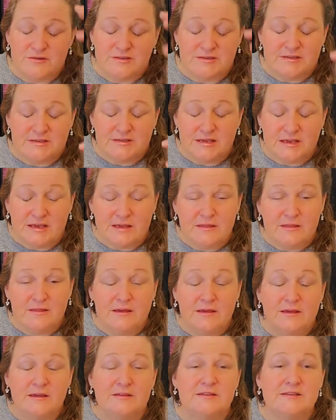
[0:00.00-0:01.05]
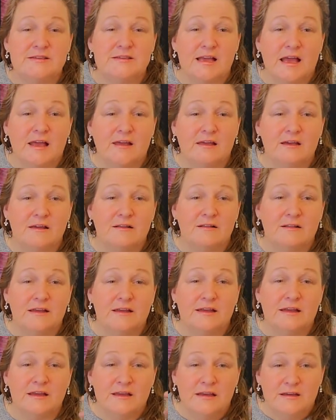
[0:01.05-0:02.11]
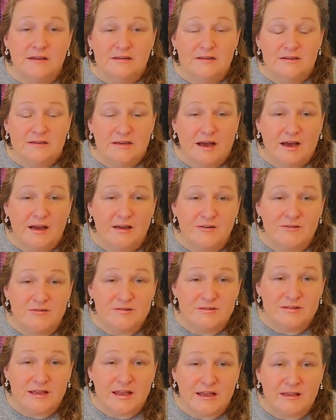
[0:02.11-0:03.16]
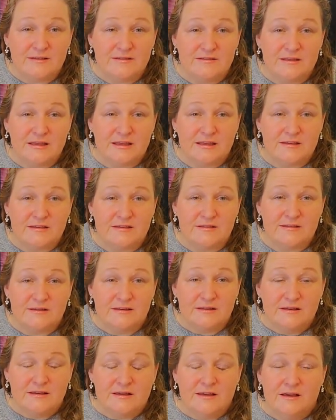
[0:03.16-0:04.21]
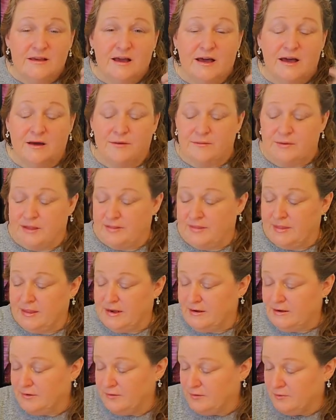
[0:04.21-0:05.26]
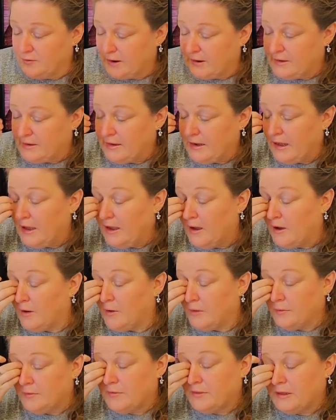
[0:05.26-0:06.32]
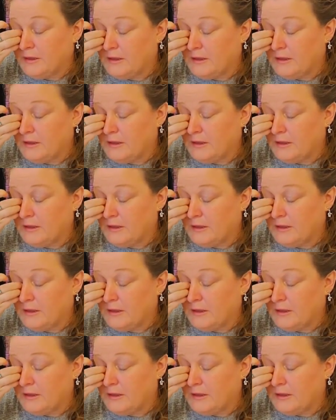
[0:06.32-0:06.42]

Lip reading: see things psychically, to understand things. And then right now,